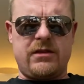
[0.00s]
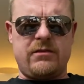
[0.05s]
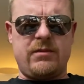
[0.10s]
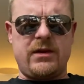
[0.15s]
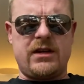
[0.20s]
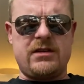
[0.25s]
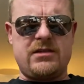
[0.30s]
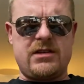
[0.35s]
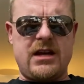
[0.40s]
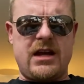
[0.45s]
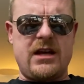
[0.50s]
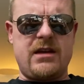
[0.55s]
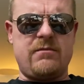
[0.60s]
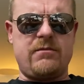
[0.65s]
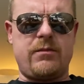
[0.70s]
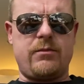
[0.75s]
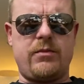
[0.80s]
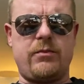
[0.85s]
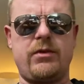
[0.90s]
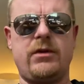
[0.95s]
big
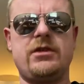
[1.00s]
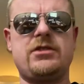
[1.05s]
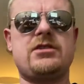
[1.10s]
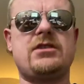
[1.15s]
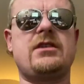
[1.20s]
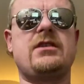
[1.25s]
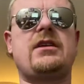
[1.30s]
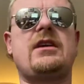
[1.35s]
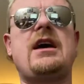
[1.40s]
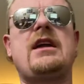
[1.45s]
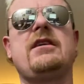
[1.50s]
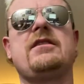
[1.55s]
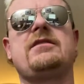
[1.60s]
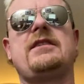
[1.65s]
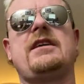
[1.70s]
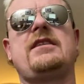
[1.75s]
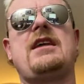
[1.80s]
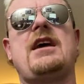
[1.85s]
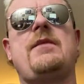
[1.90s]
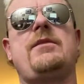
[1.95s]
giant bush? It kind of looks
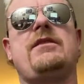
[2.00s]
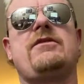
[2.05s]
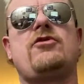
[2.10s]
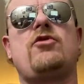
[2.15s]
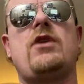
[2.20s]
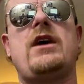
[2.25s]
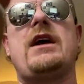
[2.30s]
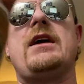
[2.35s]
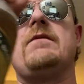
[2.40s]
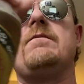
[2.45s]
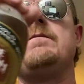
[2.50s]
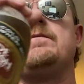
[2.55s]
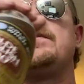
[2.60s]
like that, but it's gray.